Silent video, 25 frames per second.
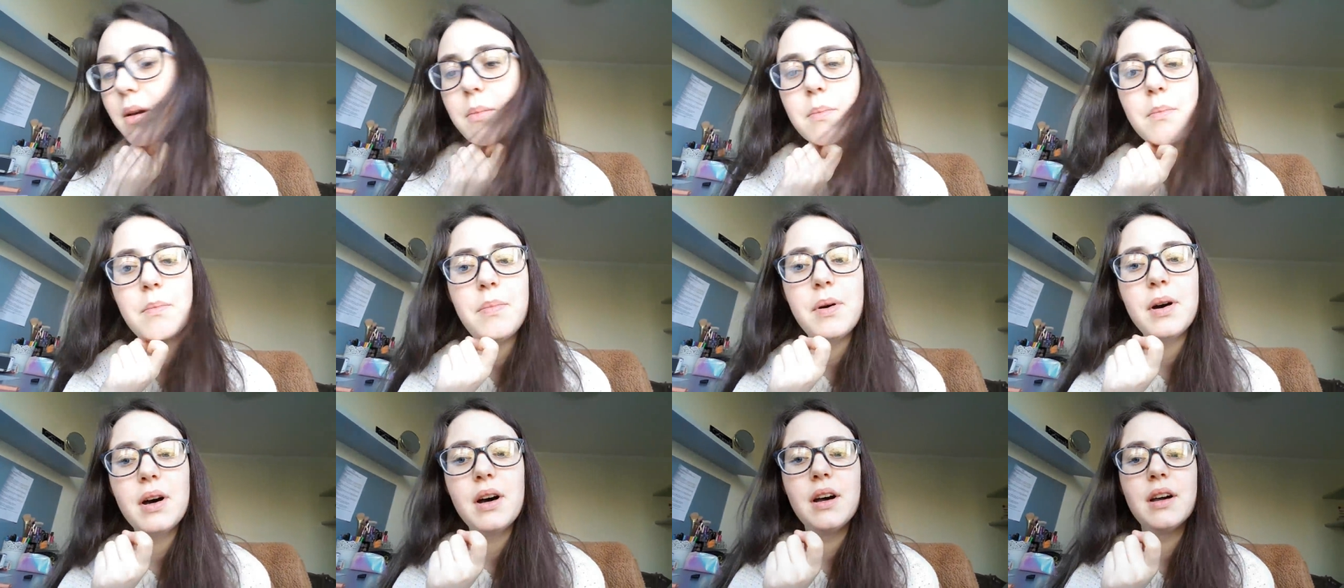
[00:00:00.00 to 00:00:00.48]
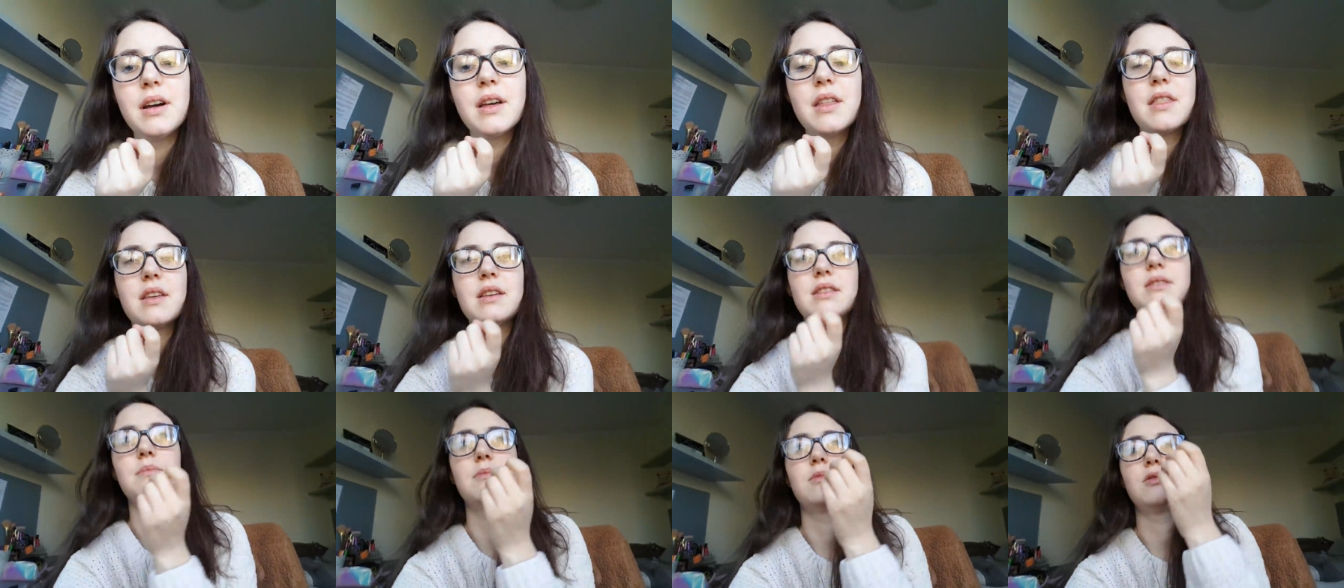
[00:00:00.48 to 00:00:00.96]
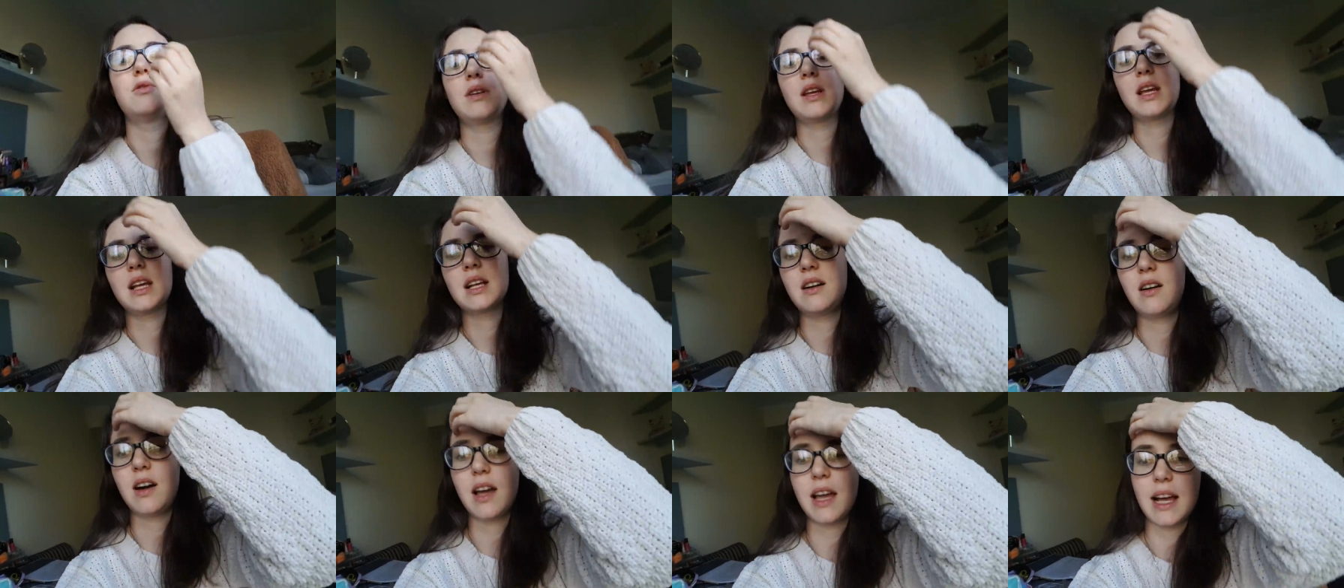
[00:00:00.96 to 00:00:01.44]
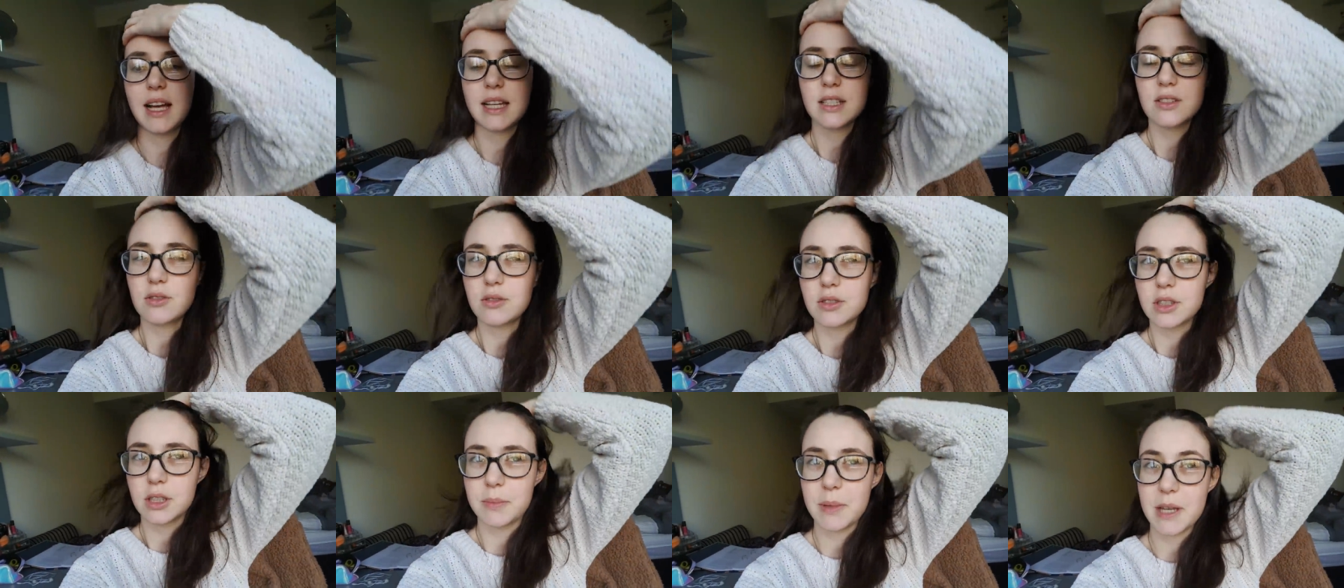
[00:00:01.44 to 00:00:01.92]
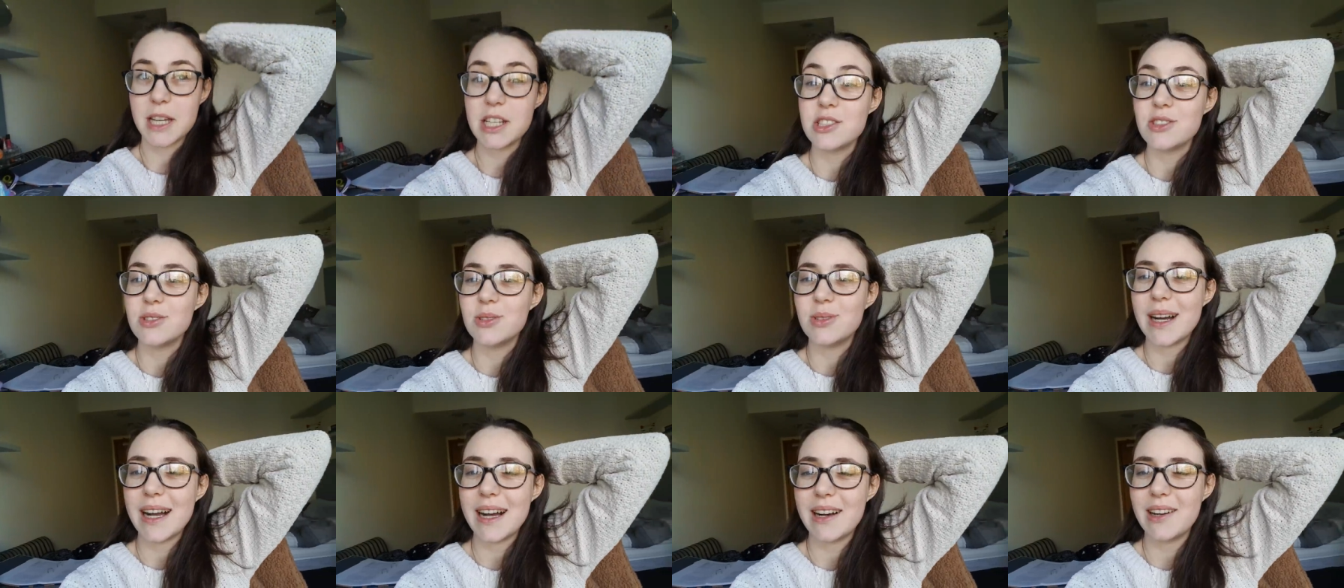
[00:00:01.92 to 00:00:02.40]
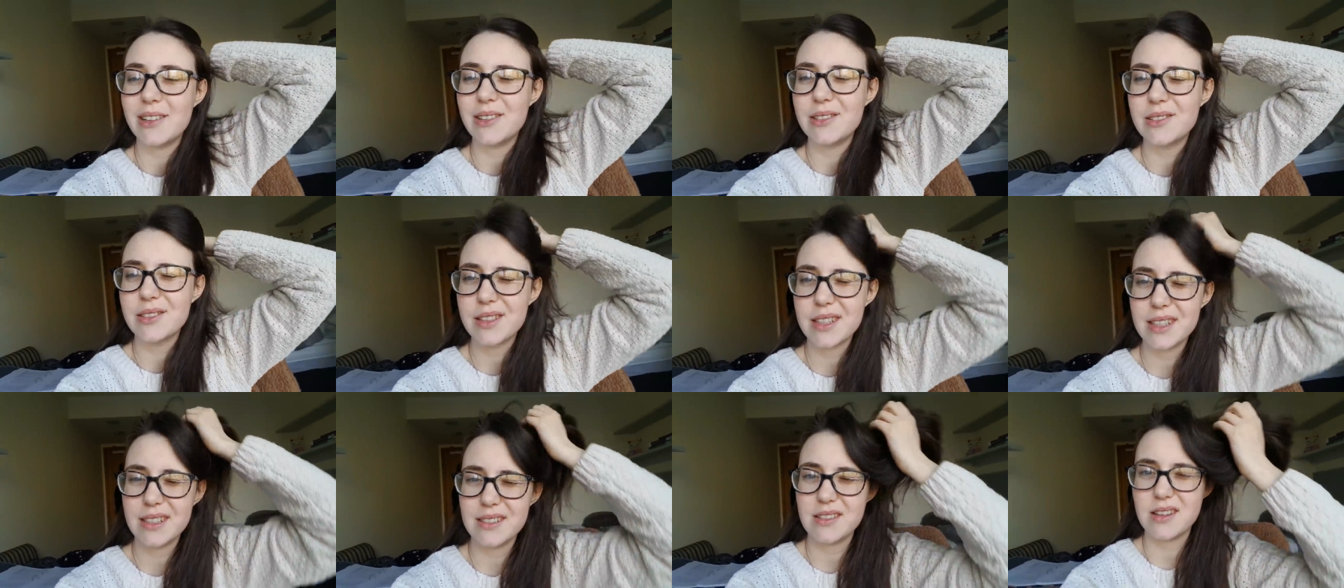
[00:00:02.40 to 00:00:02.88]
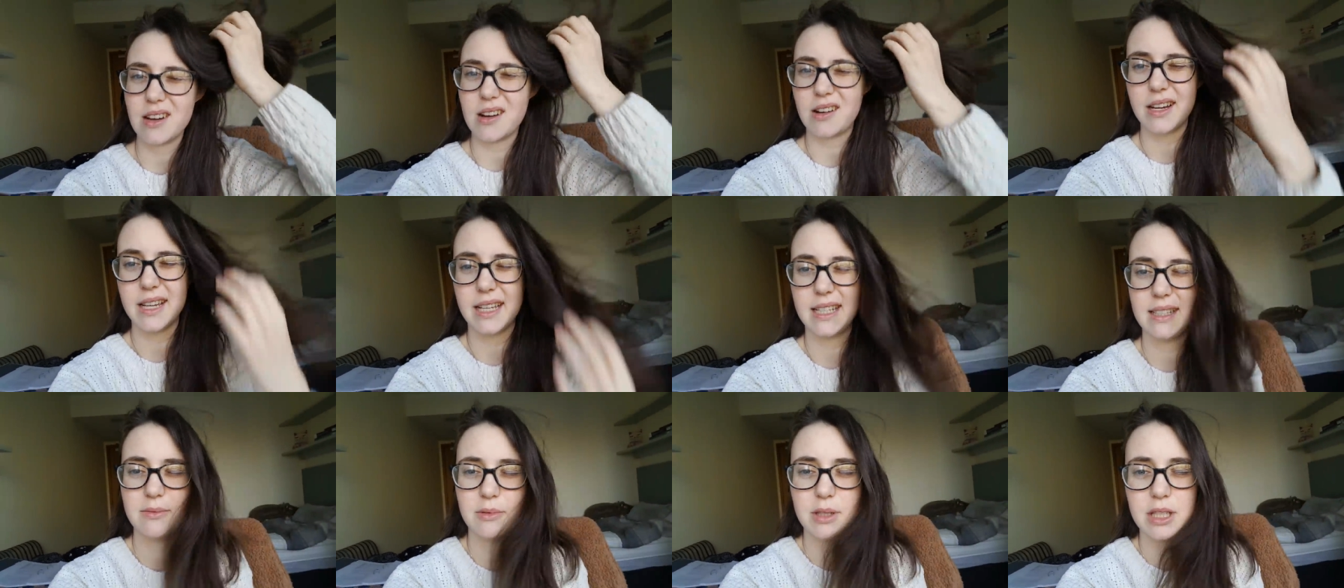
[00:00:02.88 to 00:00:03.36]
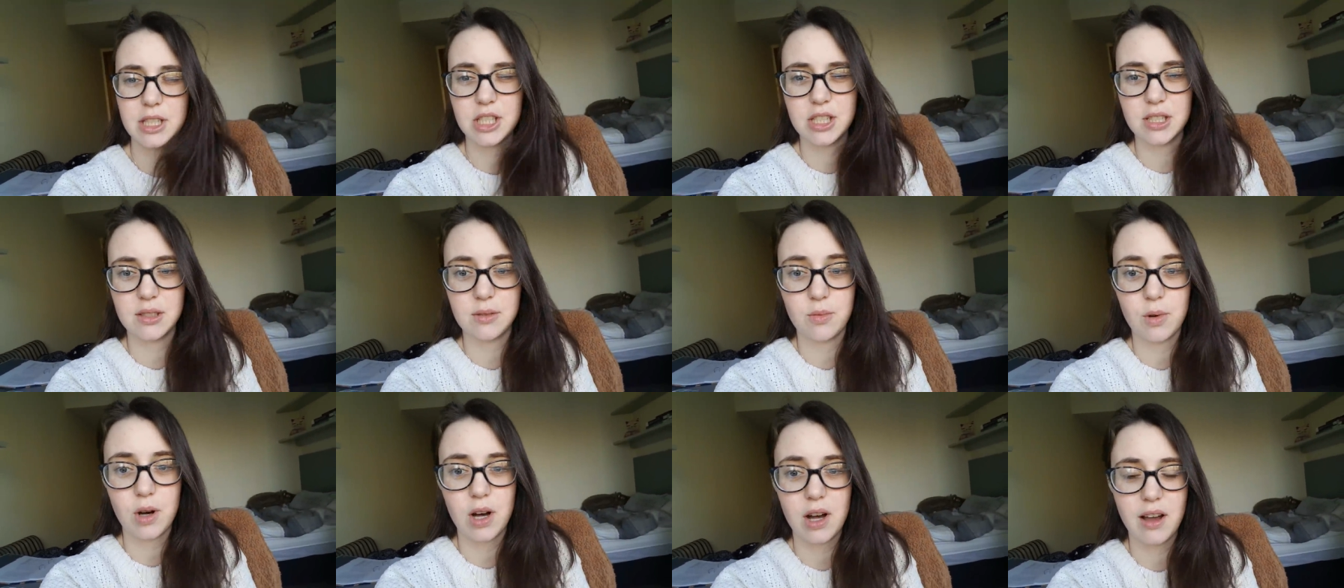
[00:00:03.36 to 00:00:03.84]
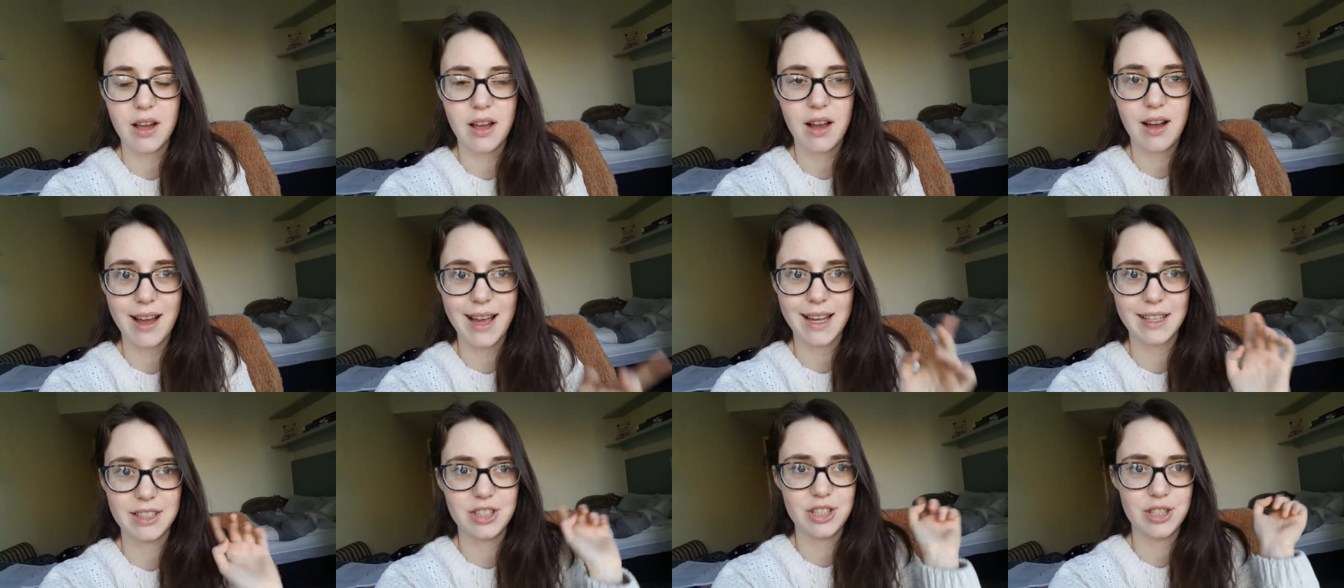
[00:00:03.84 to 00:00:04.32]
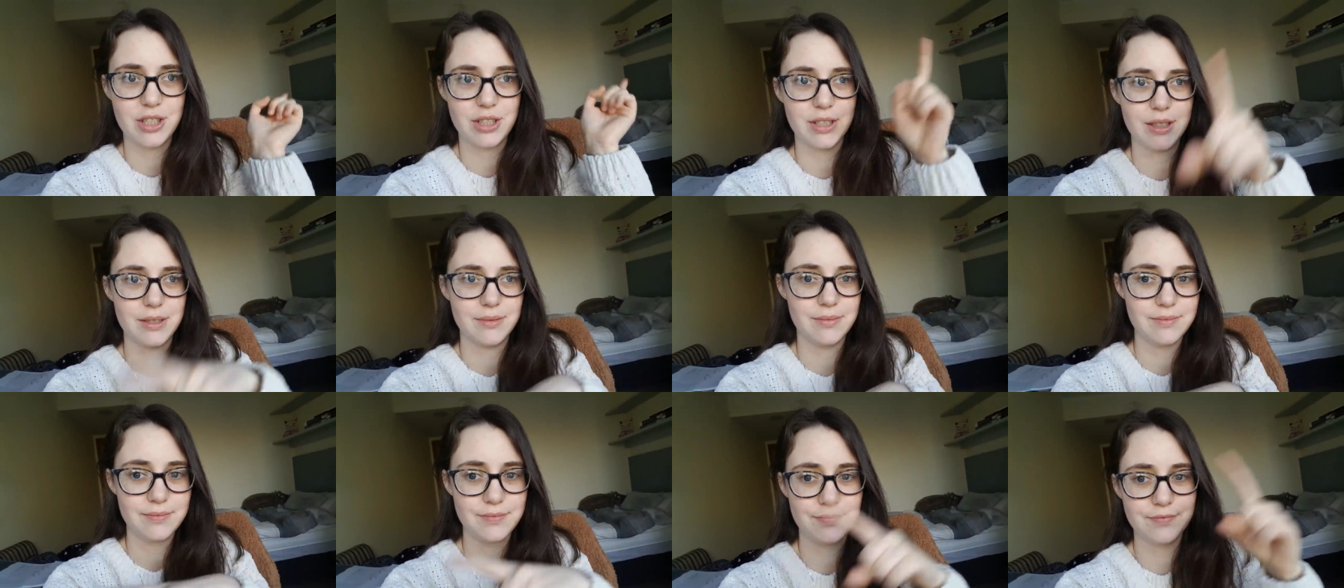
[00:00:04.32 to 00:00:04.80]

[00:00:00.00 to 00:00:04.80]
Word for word: But this morning I had occupational health at nine, which is why I had to